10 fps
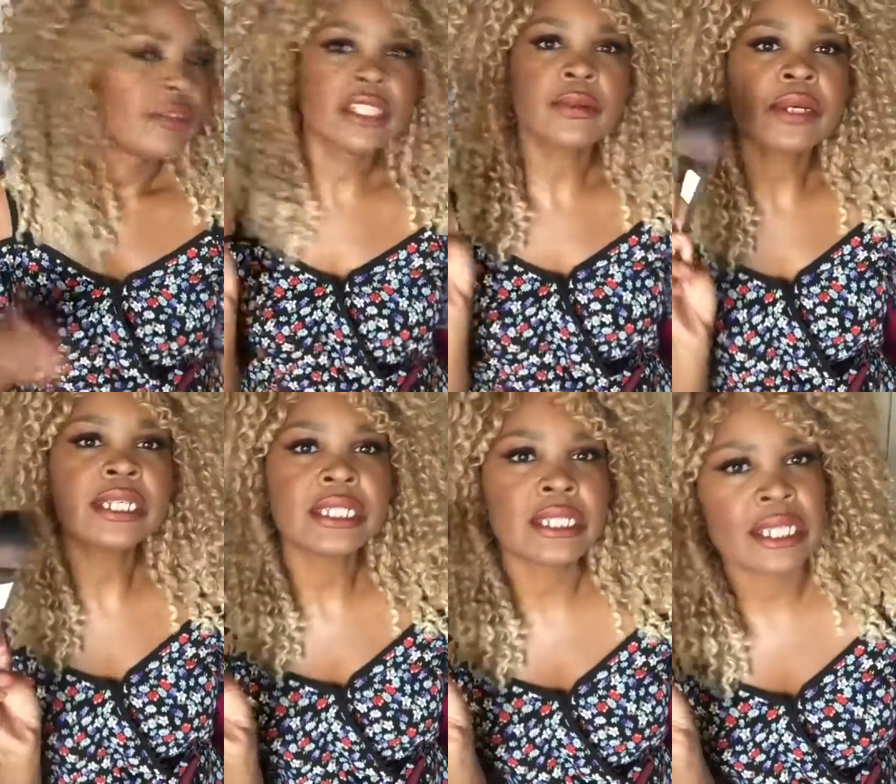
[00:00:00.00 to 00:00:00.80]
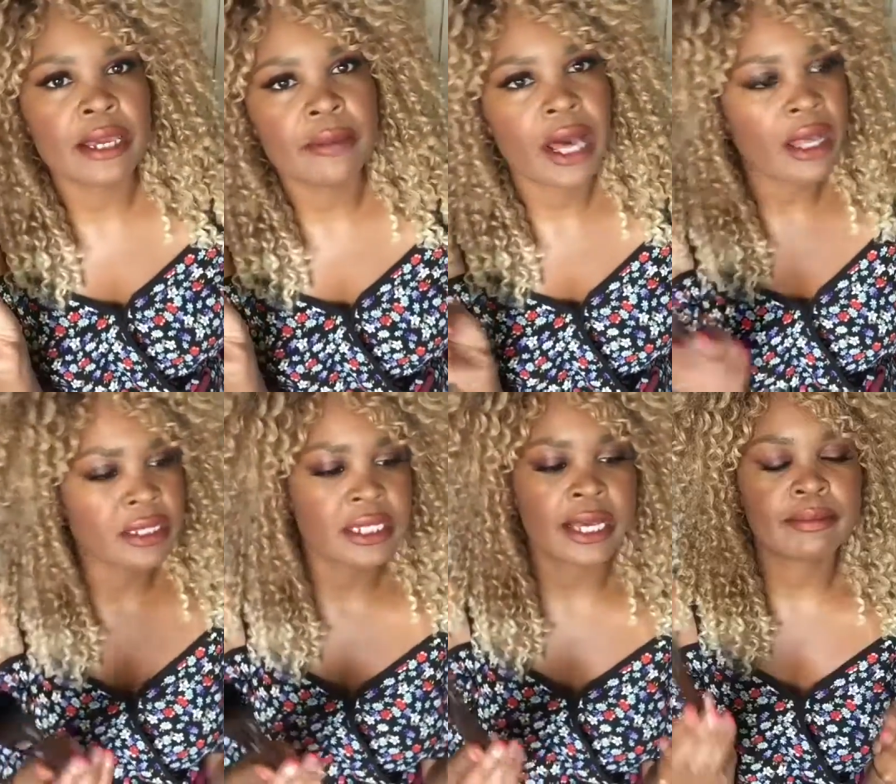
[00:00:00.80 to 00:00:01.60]
This one is the same
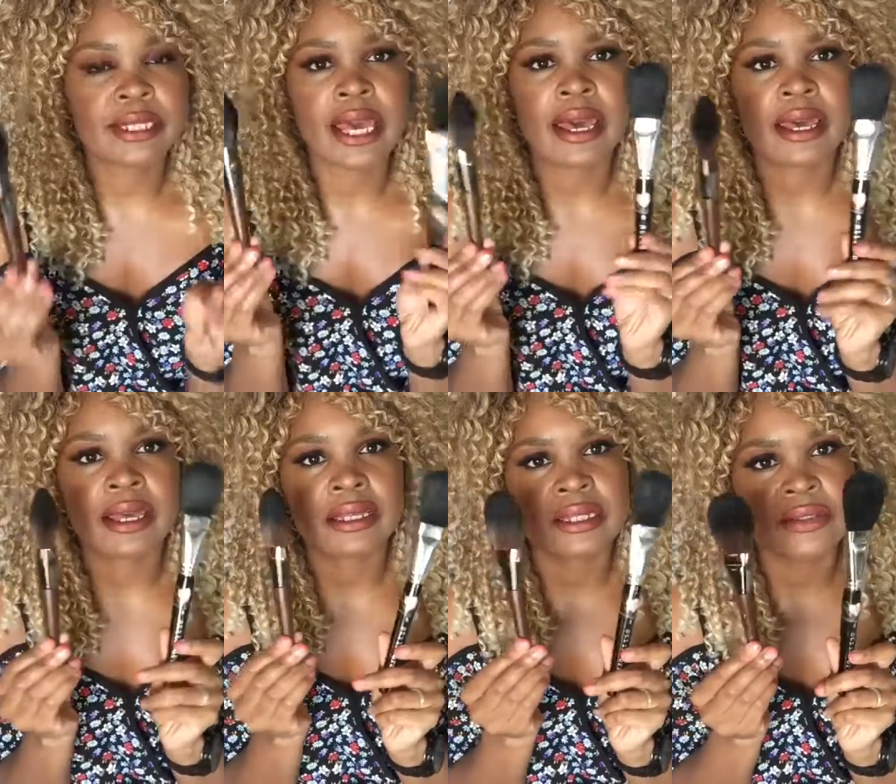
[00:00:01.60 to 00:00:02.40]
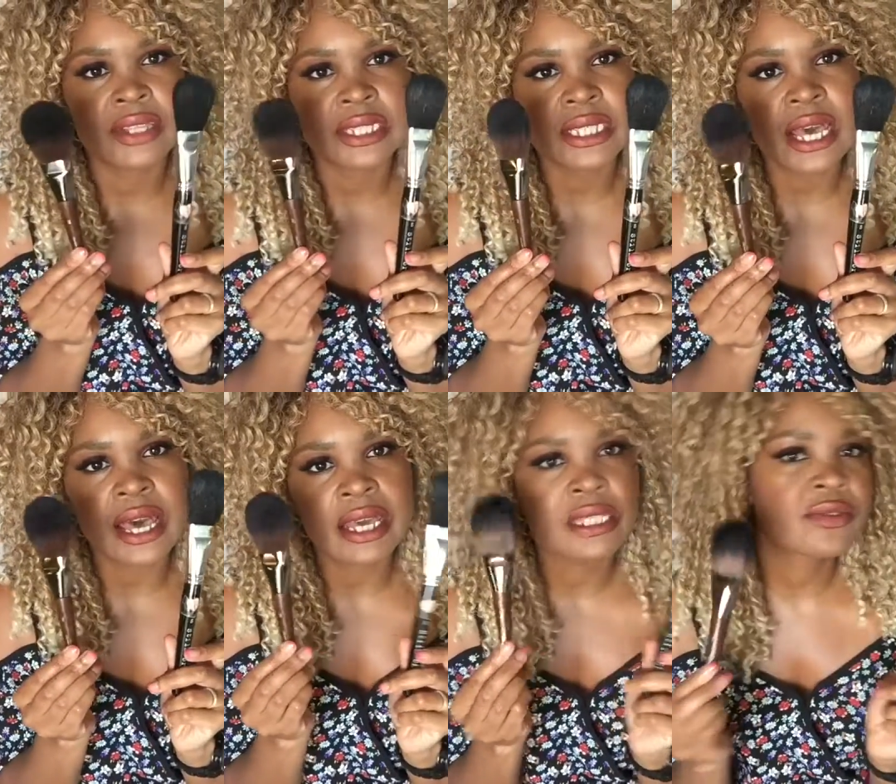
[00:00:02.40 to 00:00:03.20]
concept as this
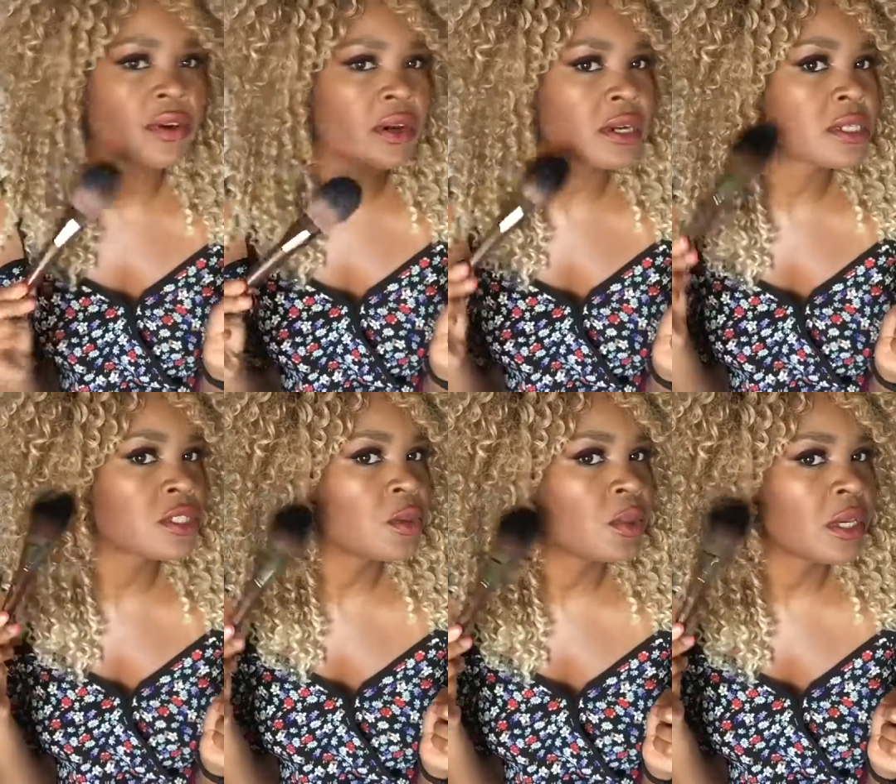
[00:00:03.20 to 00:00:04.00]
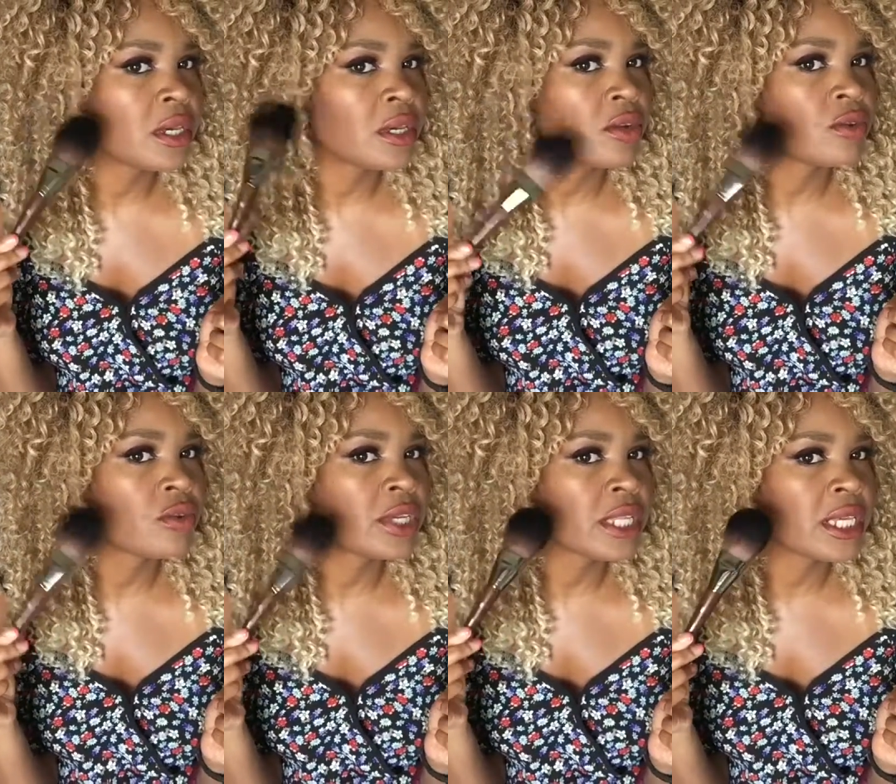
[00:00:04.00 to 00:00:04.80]
guy, as far as you could
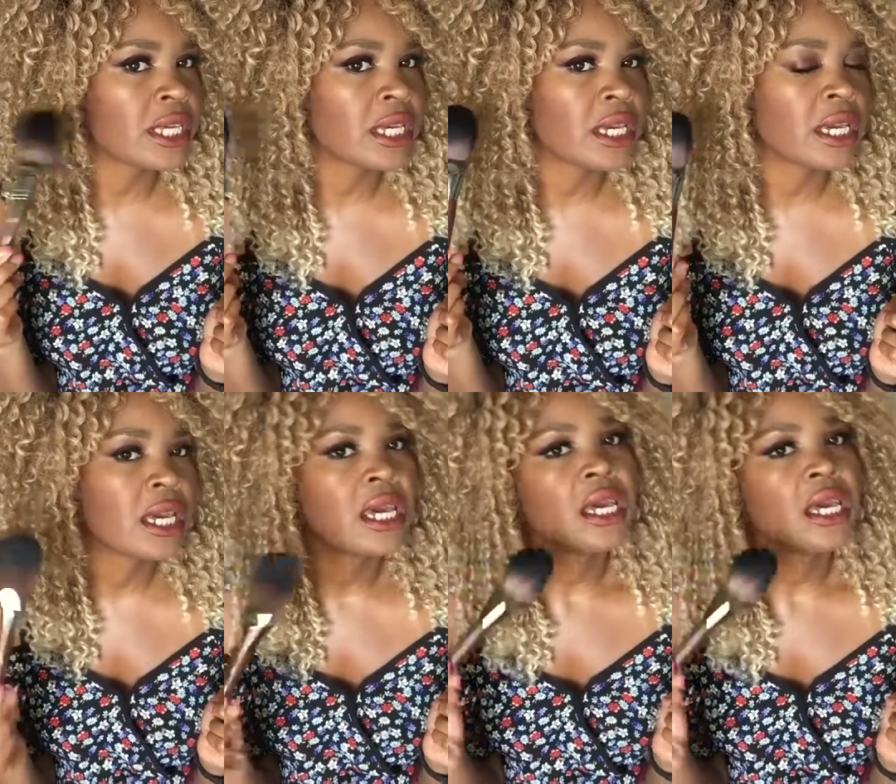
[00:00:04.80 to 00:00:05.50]
really